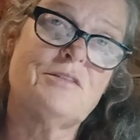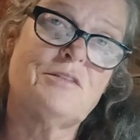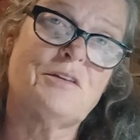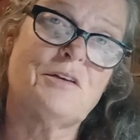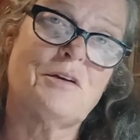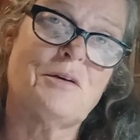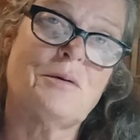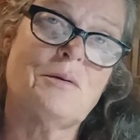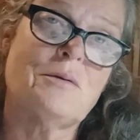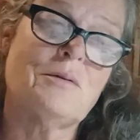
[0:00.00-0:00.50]

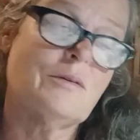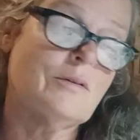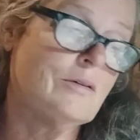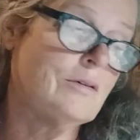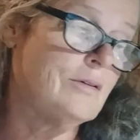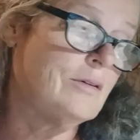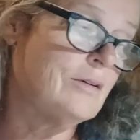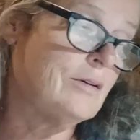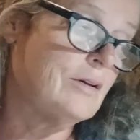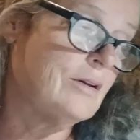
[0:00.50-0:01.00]
So,
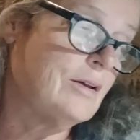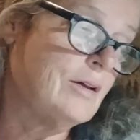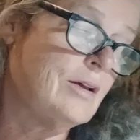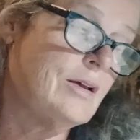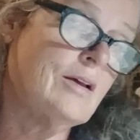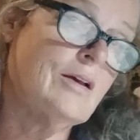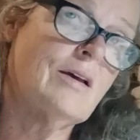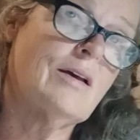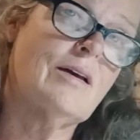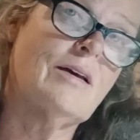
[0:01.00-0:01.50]

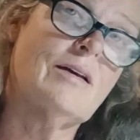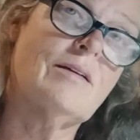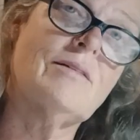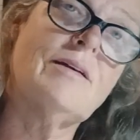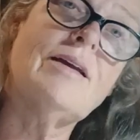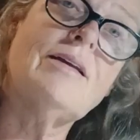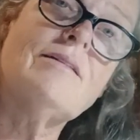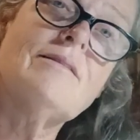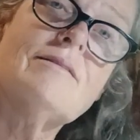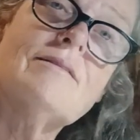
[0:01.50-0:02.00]
all right,